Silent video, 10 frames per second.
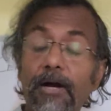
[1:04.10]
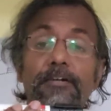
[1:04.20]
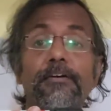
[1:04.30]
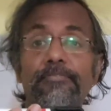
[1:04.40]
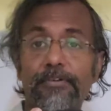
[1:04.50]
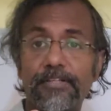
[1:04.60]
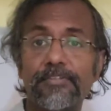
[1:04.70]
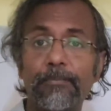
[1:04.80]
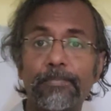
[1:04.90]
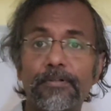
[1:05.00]
marker, for
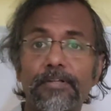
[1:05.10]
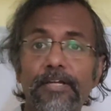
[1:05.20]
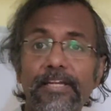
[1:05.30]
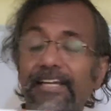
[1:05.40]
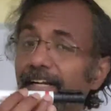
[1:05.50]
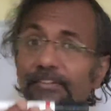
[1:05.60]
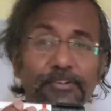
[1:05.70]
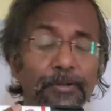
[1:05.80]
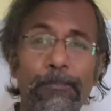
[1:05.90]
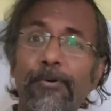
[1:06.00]
example, it is
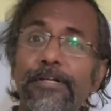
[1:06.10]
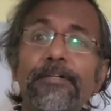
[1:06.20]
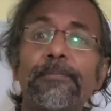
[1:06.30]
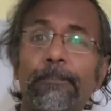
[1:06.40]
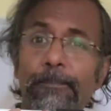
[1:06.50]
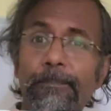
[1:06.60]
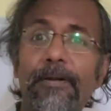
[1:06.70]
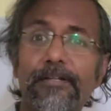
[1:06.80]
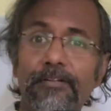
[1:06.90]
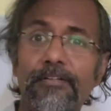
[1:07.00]
not a point
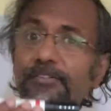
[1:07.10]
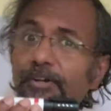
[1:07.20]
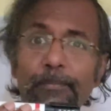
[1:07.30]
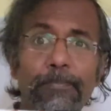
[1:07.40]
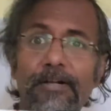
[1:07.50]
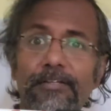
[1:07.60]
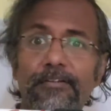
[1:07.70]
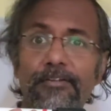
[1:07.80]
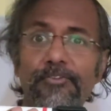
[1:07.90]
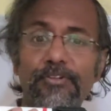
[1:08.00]
particle. It's not a
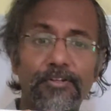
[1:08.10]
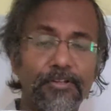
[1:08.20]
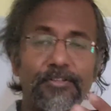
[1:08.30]
particle, isn't it?